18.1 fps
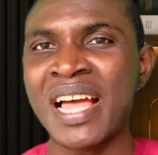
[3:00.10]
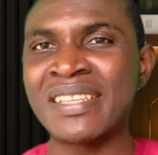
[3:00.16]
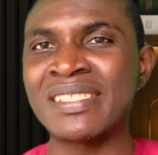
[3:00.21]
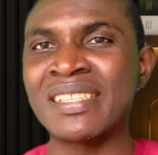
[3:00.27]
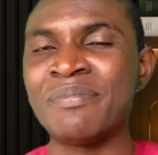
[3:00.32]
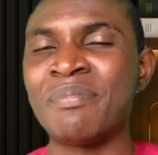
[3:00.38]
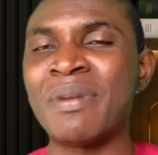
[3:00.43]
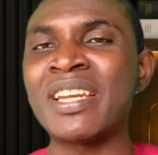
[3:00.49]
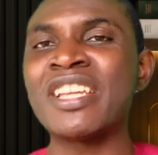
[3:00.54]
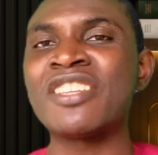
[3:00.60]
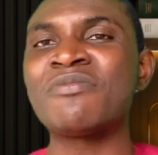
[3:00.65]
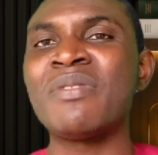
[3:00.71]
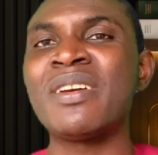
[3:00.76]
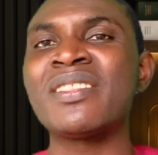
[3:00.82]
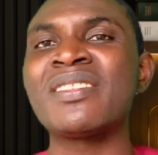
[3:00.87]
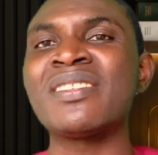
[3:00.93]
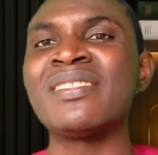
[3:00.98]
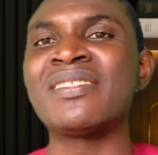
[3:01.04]
as the
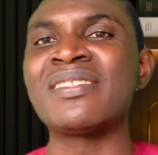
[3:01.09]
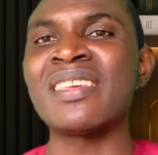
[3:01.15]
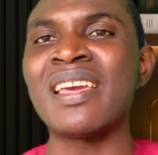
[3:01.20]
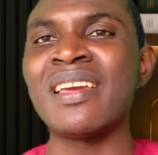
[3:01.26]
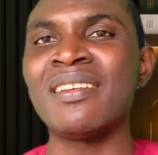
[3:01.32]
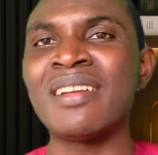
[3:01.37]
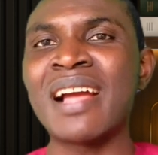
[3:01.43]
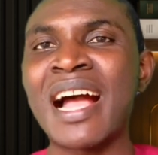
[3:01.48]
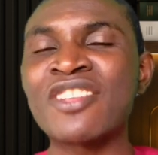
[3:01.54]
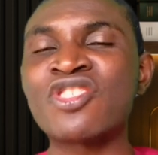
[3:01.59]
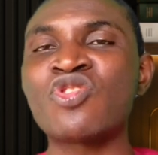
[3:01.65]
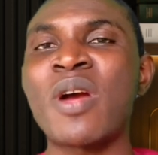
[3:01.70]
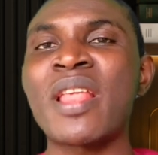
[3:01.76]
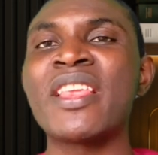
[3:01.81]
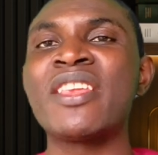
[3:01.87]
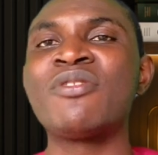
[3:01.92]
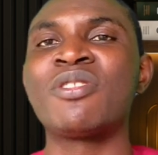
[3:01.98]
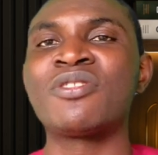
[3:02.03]
management is
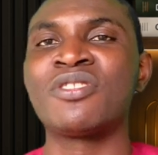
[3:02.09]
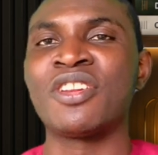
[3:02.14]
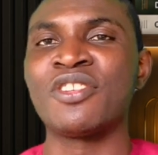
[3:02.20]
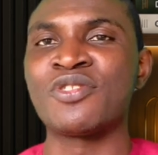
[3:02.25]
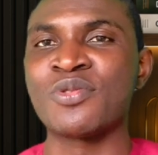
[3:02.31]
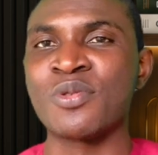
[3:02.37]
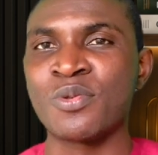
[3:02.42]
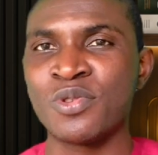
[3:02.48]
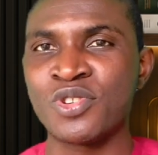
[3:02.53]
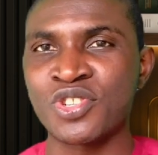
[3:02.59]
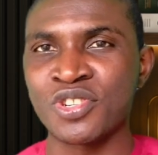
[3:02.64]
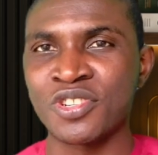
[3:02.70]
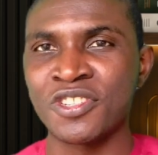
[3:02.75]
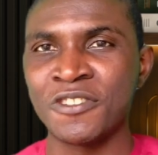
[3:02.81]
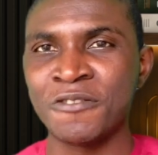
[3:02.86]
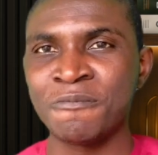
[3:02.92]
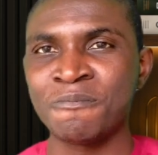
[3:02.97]
actually not the solution.